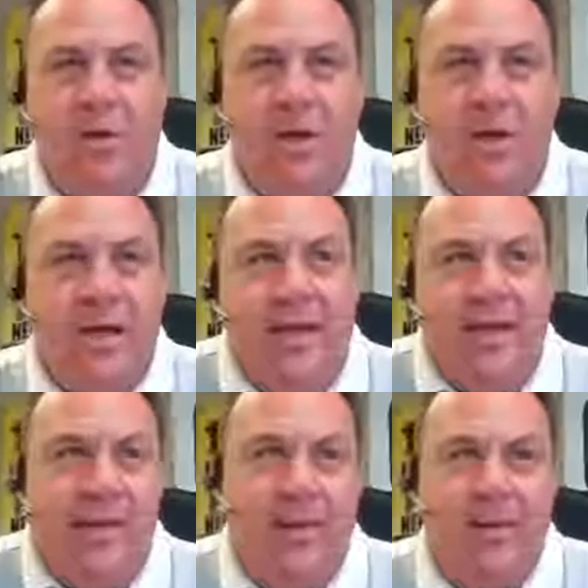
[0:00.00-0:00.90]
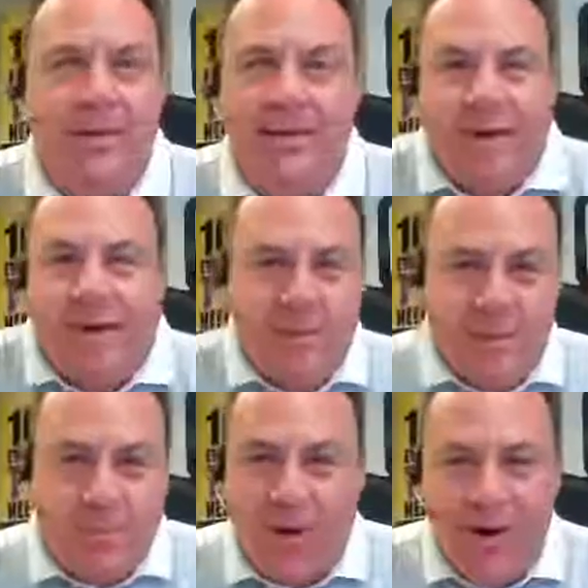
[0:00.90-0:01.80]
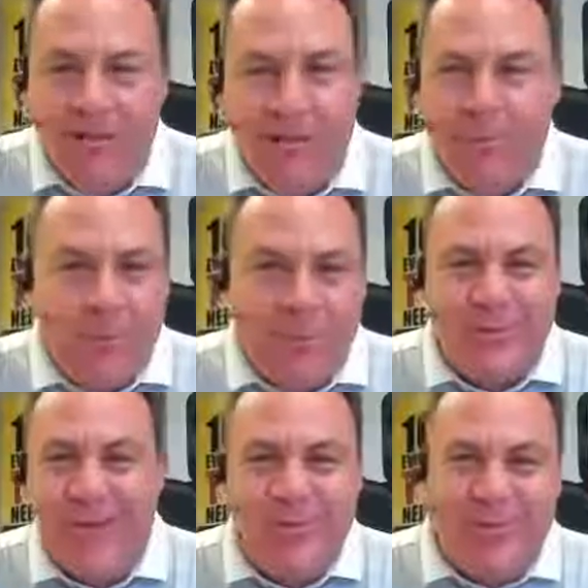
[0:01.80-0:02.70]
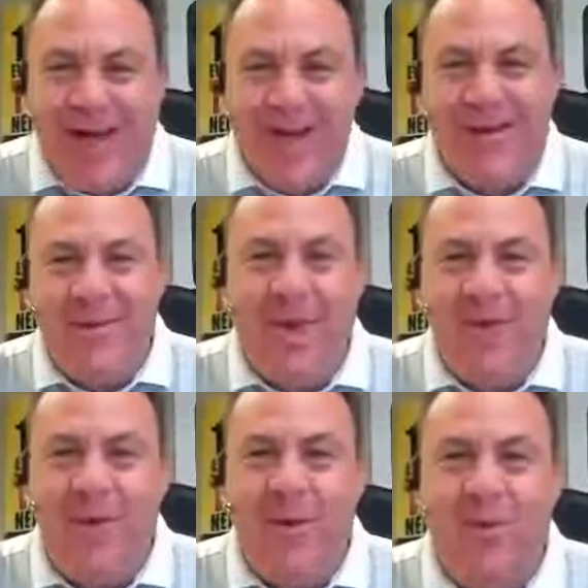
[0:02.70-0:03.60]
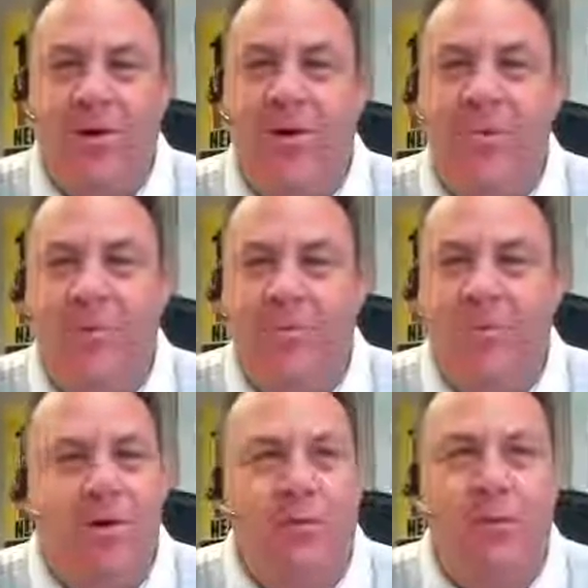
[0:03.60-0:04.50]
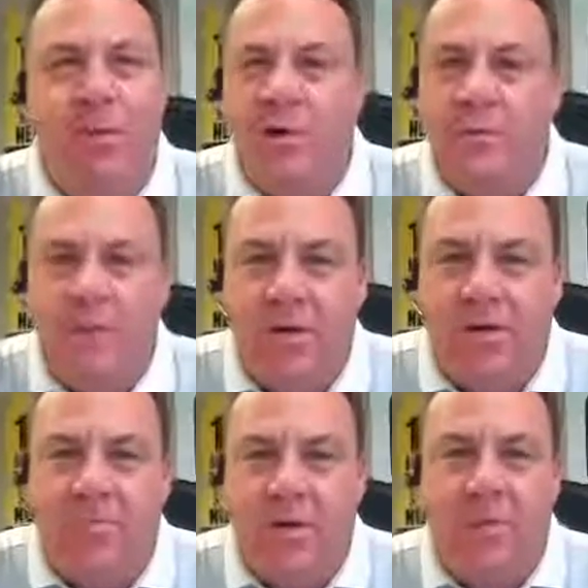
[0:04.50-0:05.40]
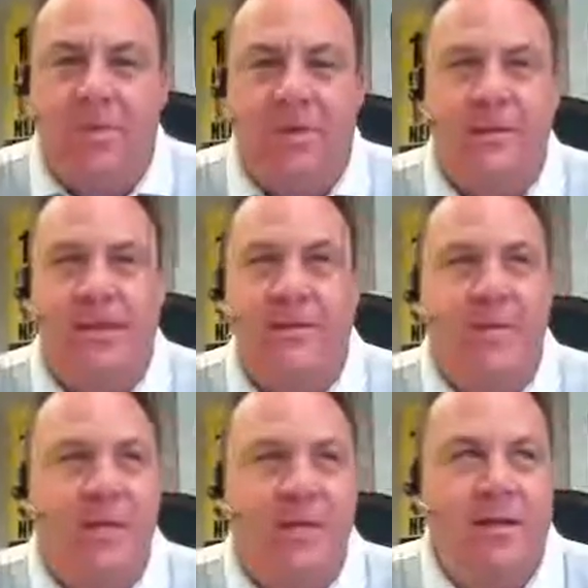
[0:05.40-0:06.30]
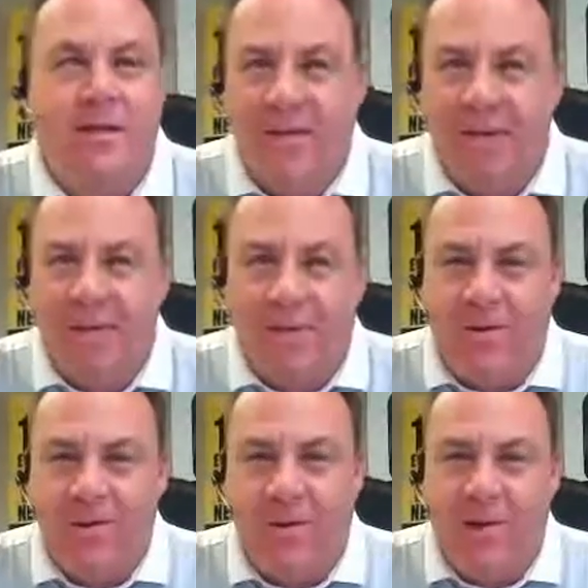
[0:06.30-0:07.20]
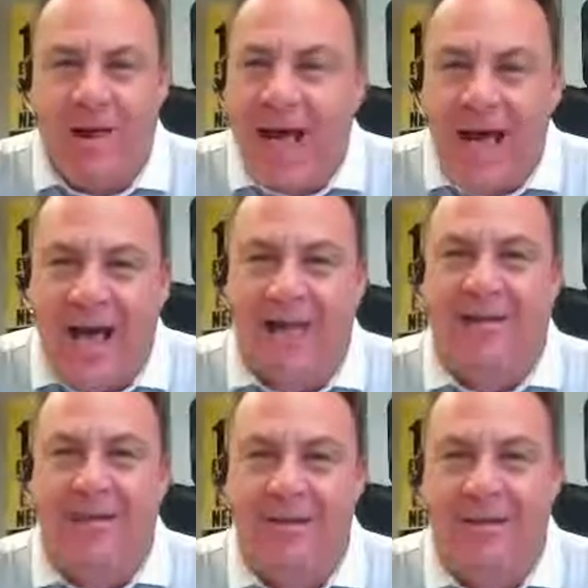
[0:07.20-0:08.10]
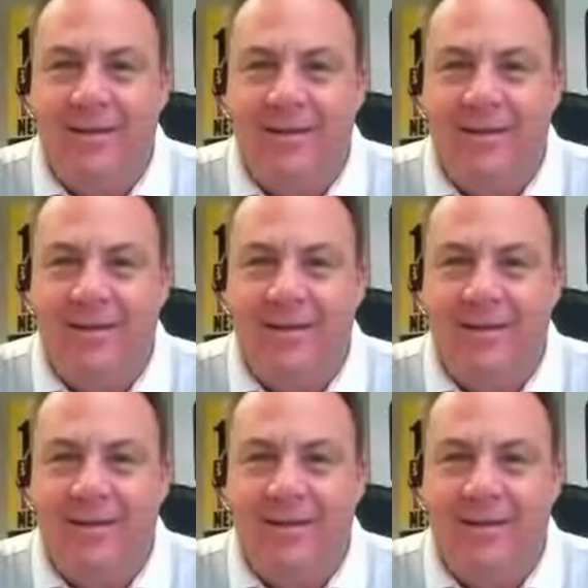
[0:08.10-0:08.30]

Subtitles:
So, it's all just part of it. You just move stuff around and you make it all work. I mean, the beautiful part is when you're on purpose. The scary part is when you're not.